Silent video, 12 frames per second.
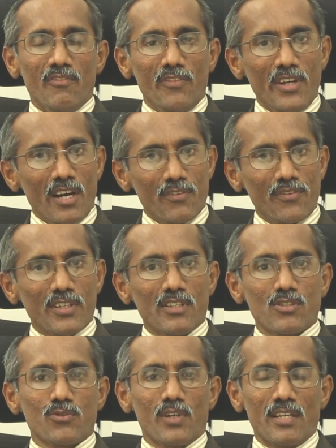We are for
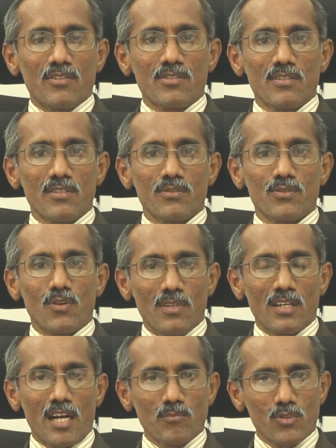the students, so
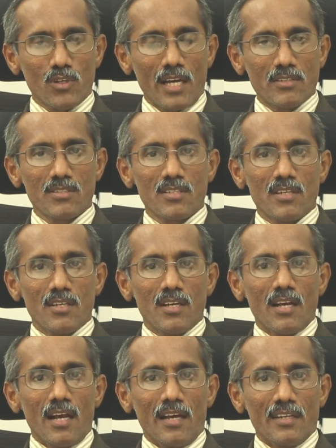come to us
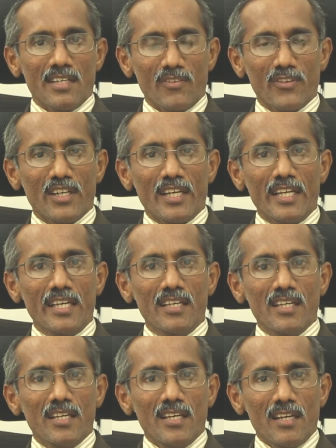and definitely
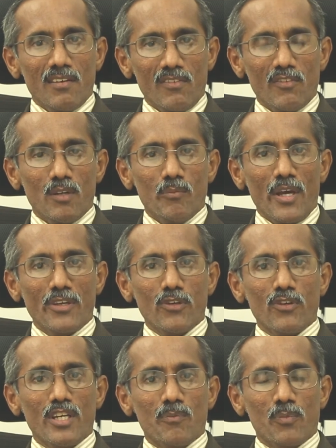we will make
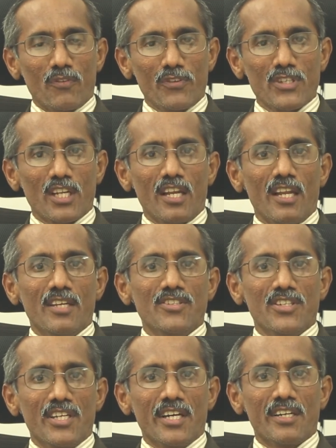you a professional
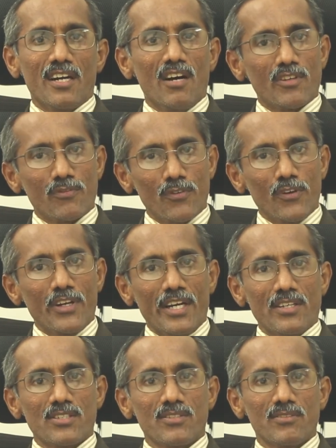engineer after 4
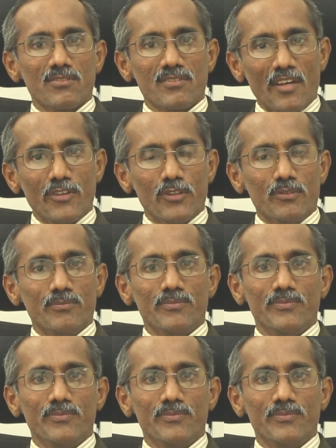years. Thank you.